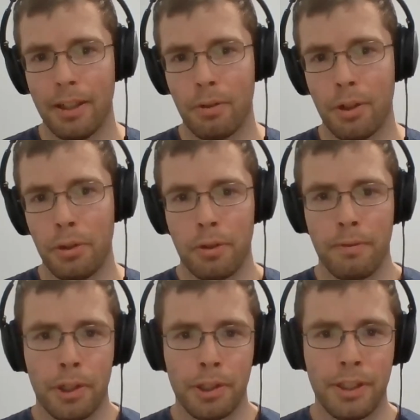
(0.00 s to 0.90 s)
In order to
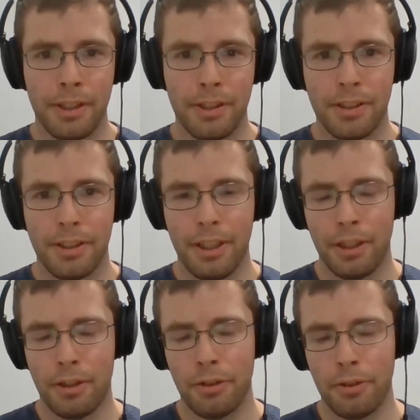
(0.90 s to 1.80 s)
convert this
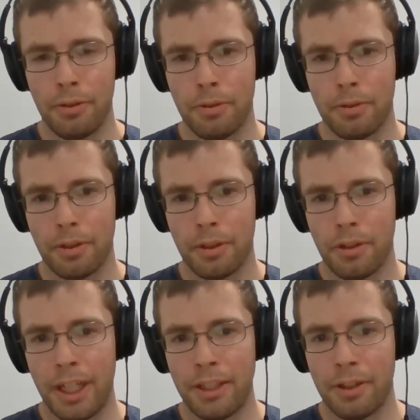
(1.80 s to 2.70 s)
into
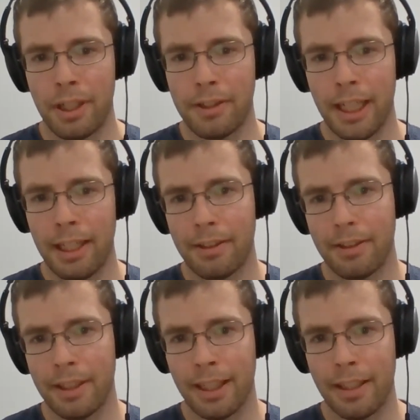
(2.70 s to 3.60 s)
constraints on S8,
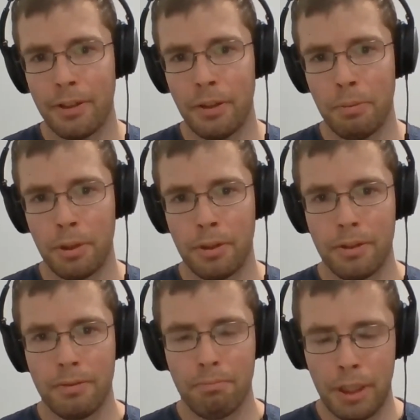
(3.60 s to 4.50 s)
you
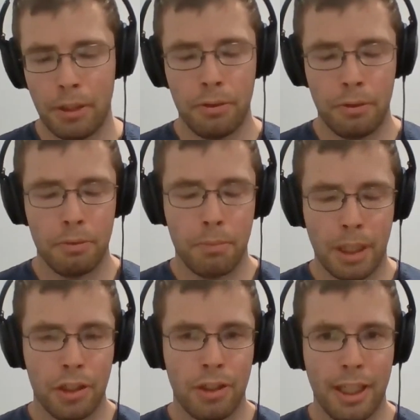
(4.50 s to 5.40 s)
would need to
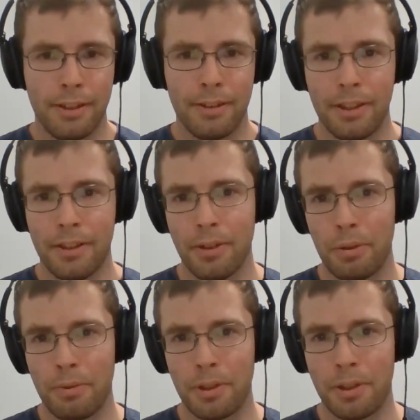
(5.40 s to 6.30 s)
marginalize this
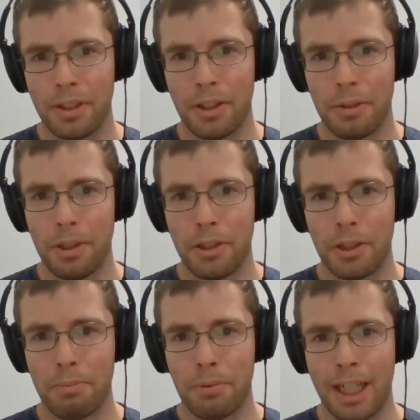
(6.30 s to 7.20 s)
over
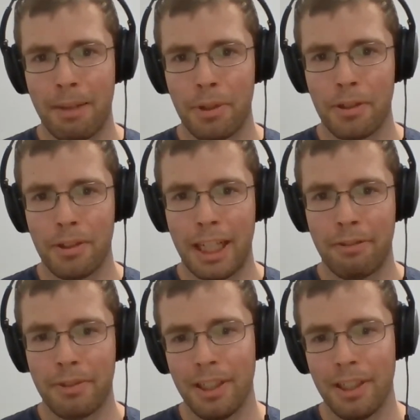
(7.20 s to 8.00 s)
cosmological parameters and have